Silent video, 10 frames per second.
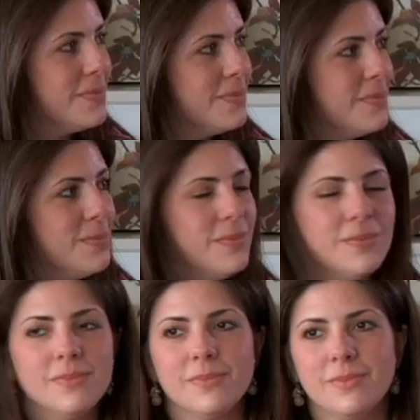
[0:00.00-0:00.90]

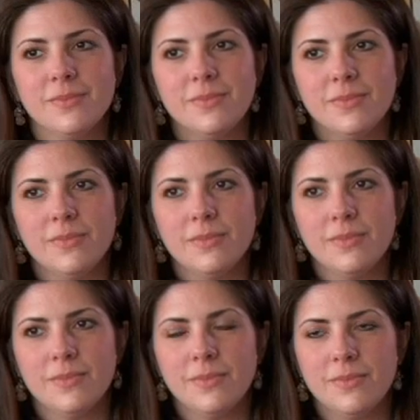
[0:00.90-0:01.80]

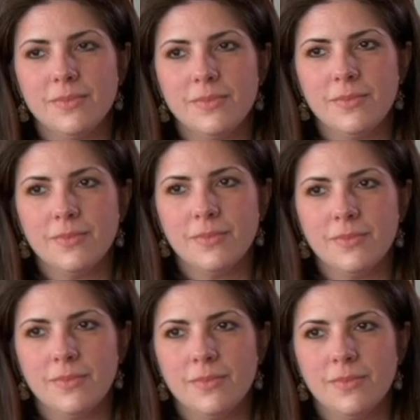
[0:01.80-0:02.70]

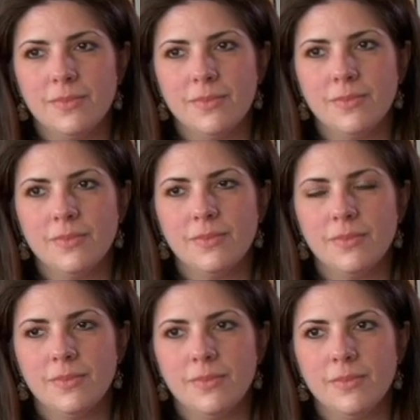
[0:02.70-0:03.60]

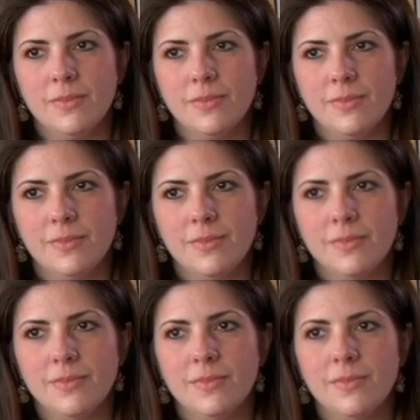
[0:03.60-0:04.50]

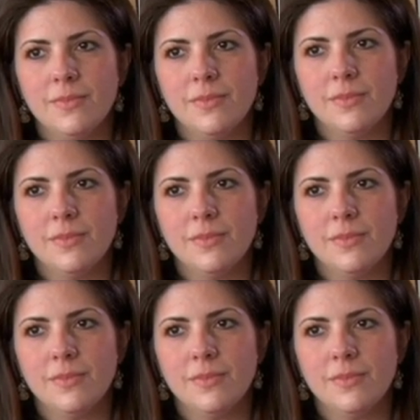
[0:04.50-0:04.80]
(silent)